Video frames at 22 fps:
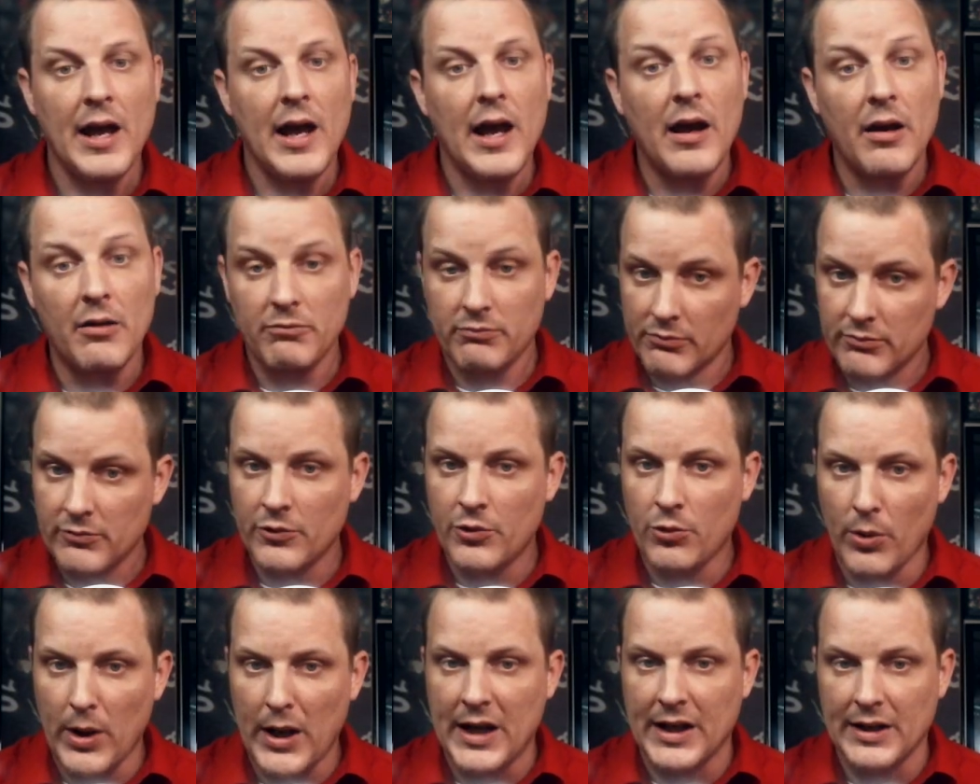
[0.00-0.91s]
Now,
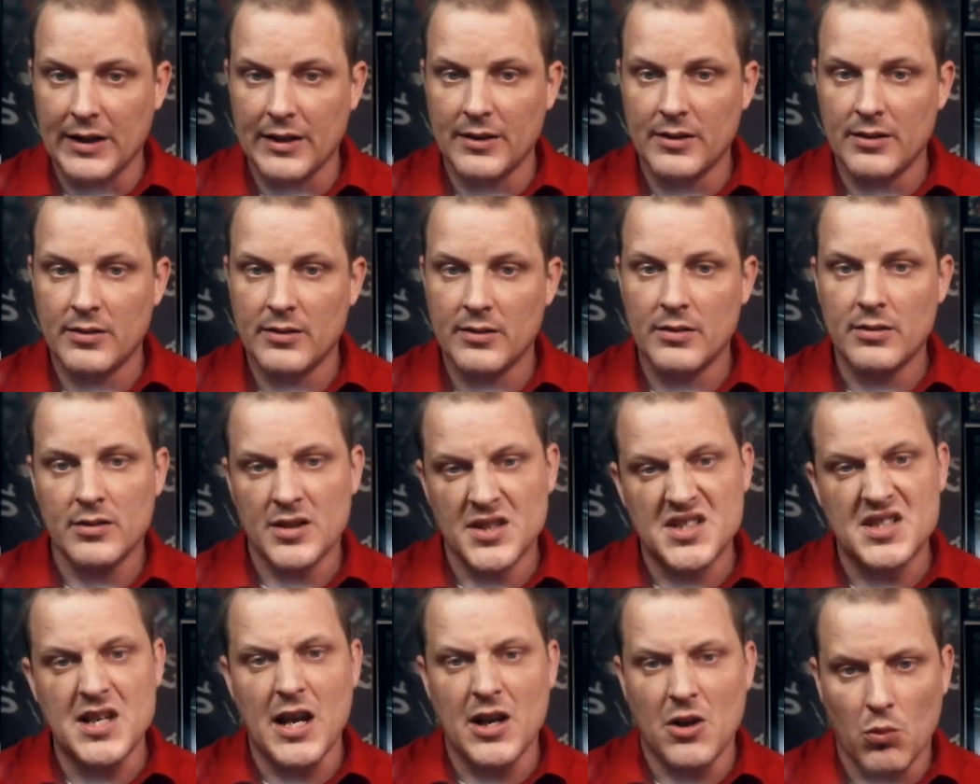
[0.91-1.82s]
granted,
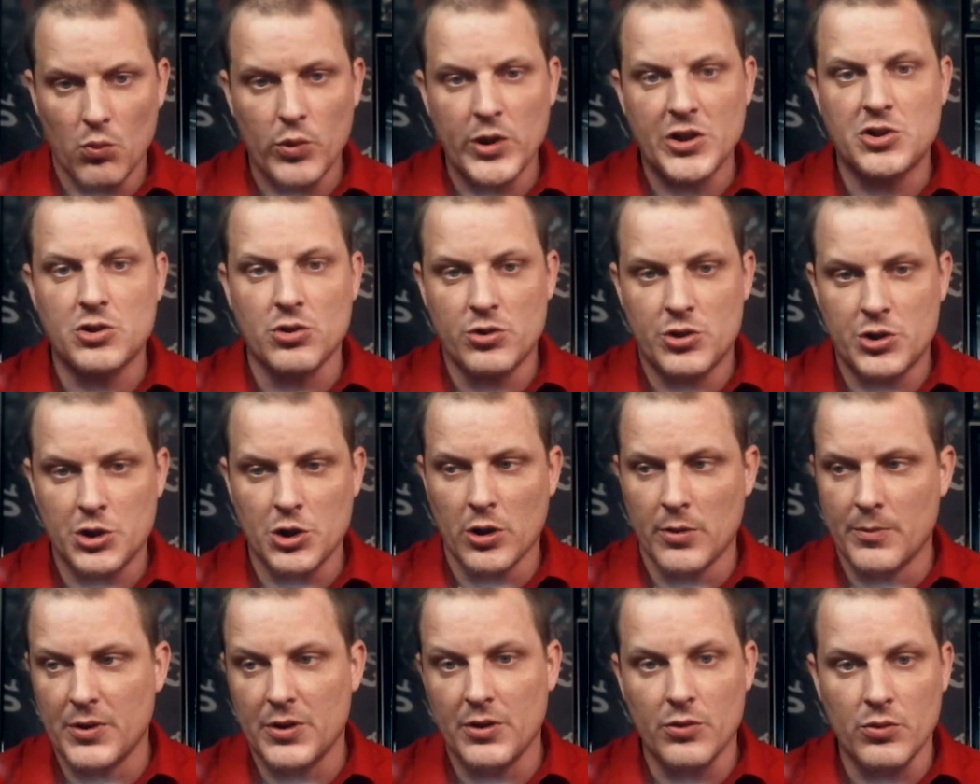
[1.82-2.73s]
let's take a Richard
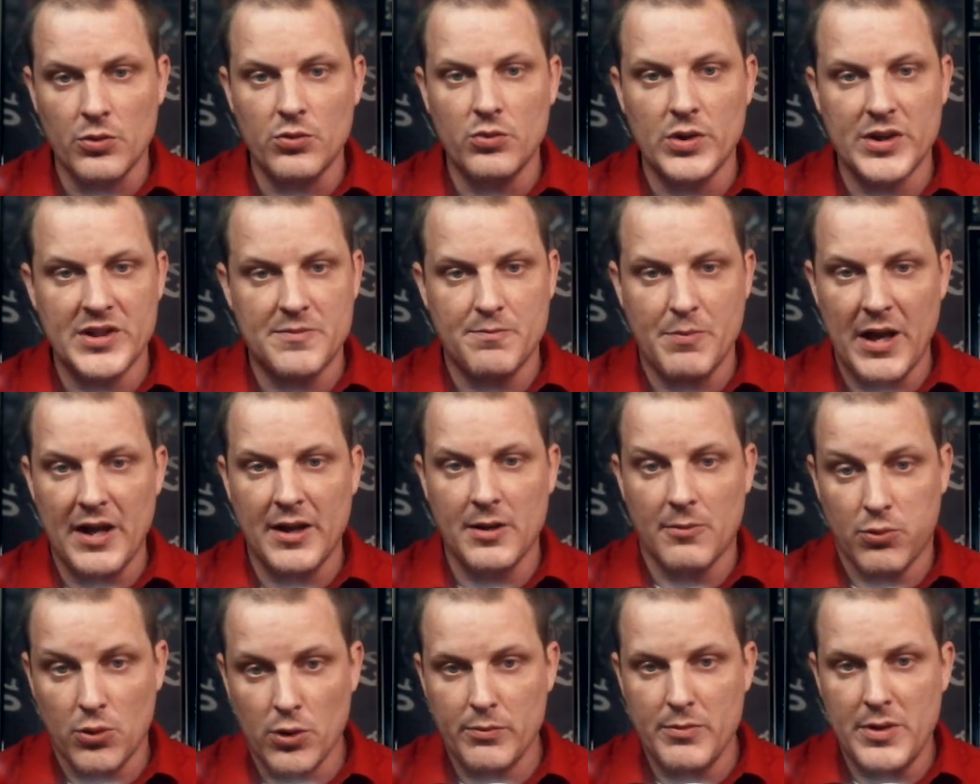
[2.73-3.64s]
Sherman, who has been
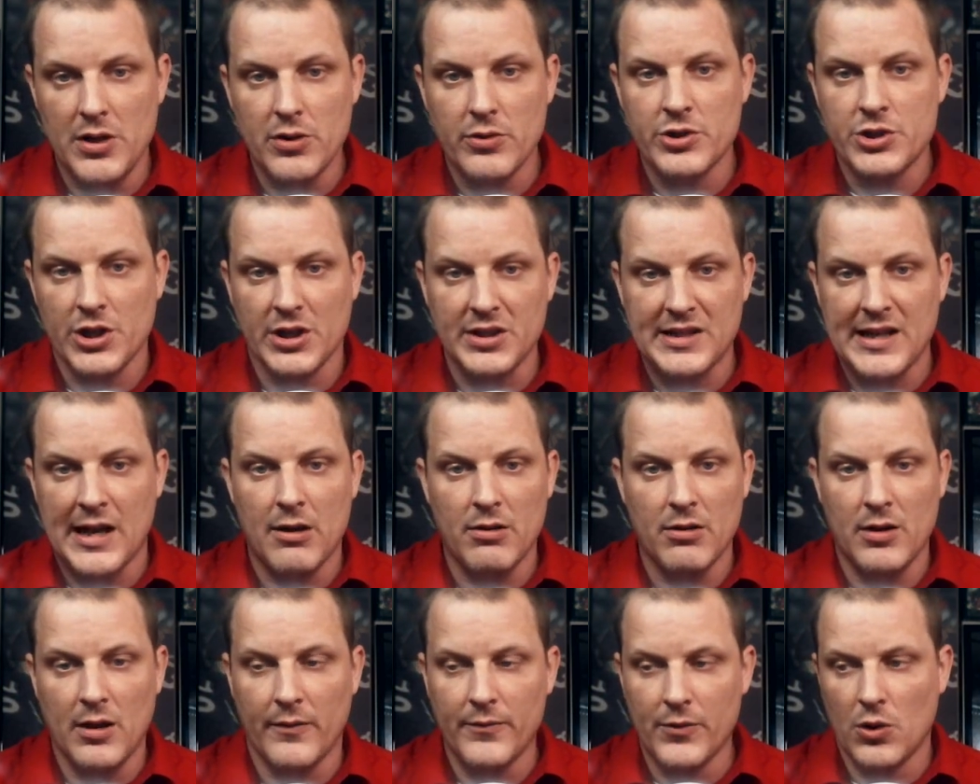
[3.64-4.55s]
a premier
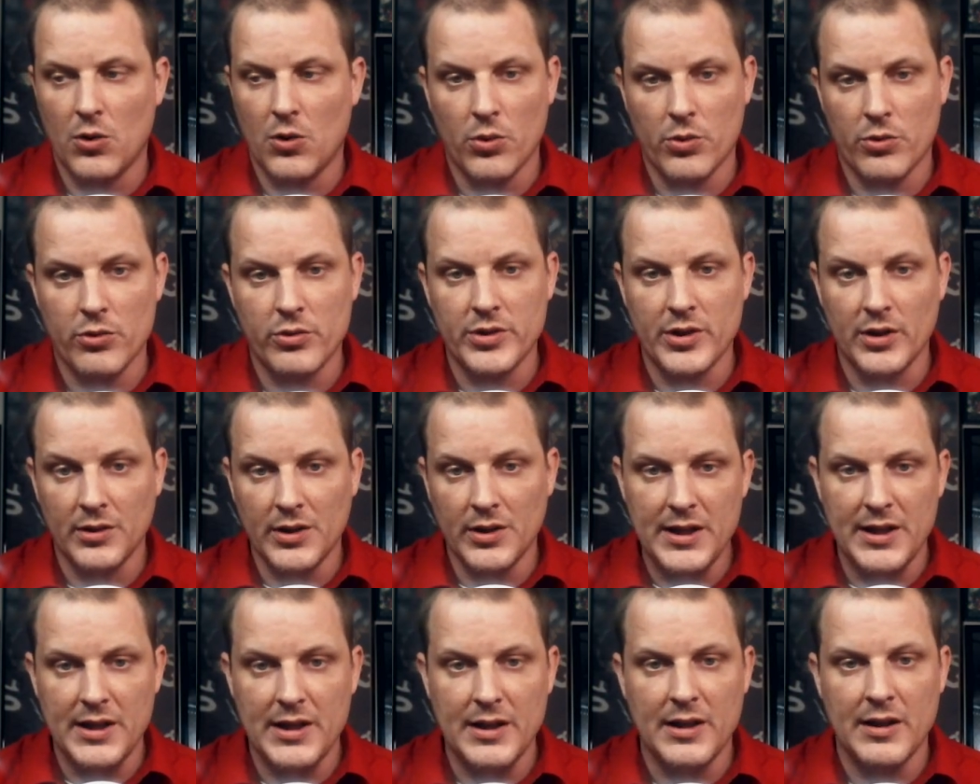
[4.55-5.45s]
shutdown cover corner in the
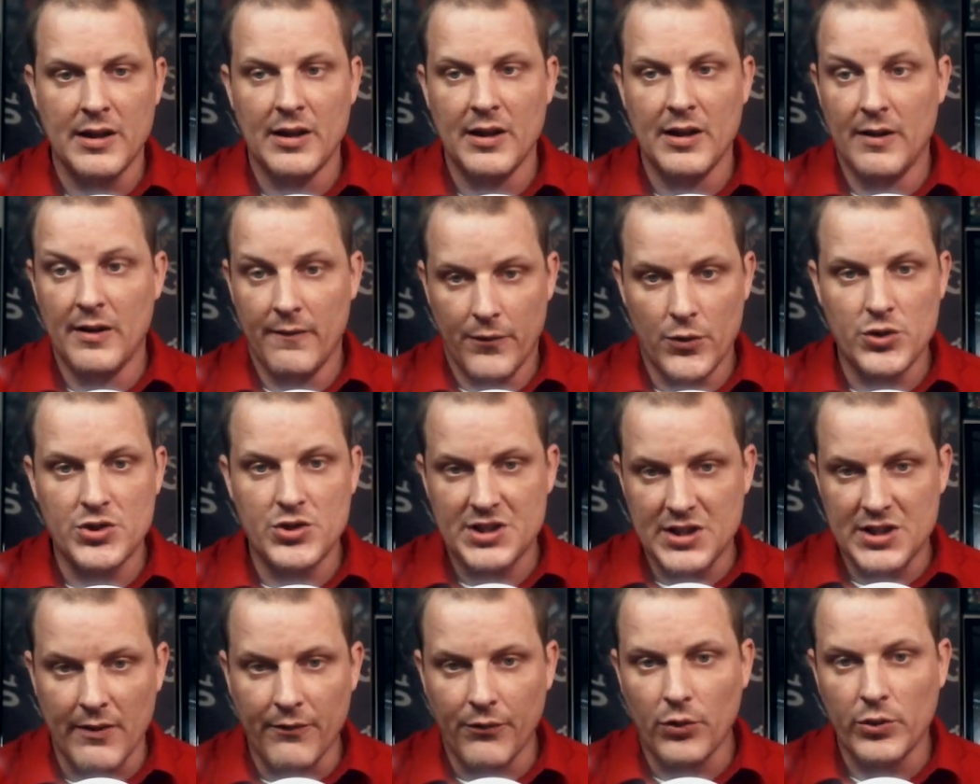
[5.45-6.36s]
league for
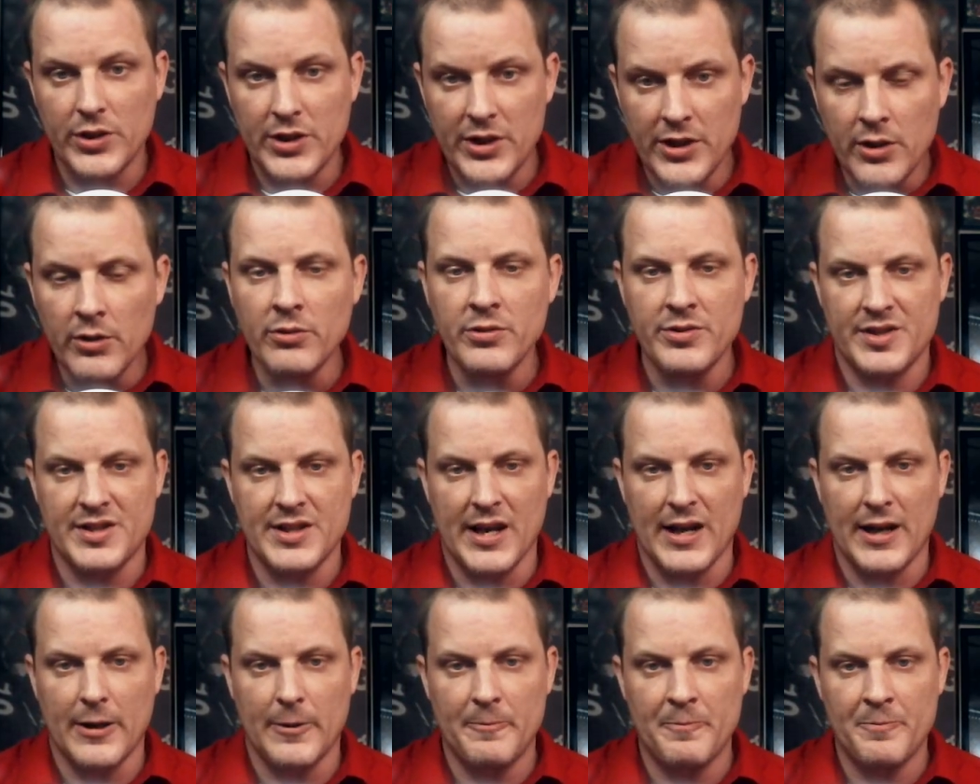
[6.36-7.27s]
several years
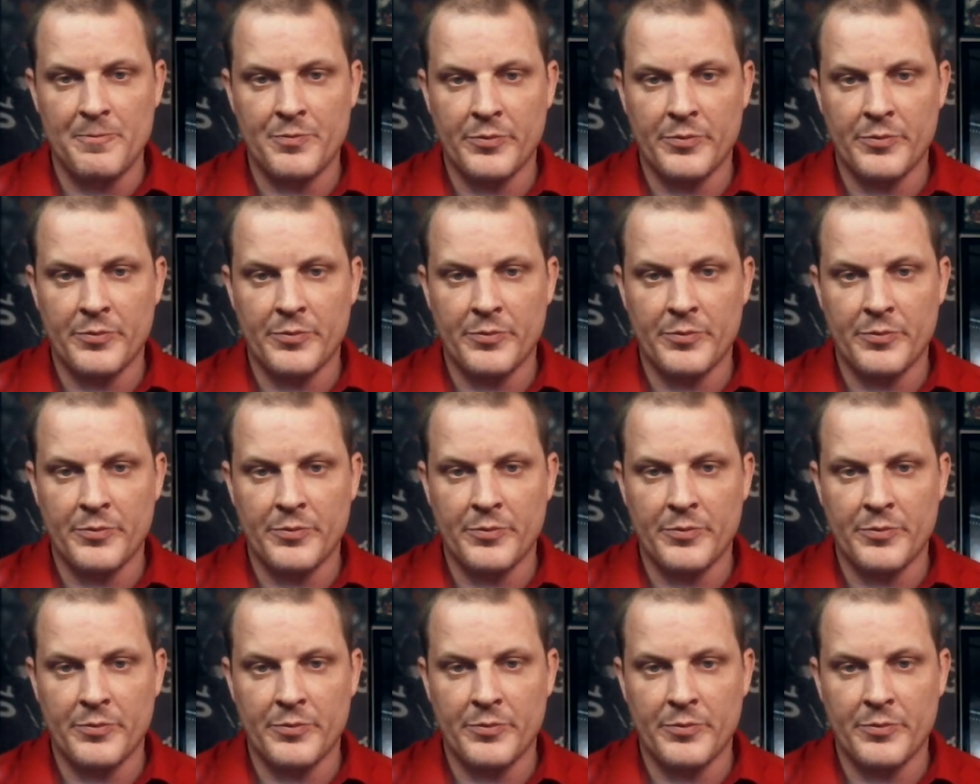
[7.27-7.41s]
now.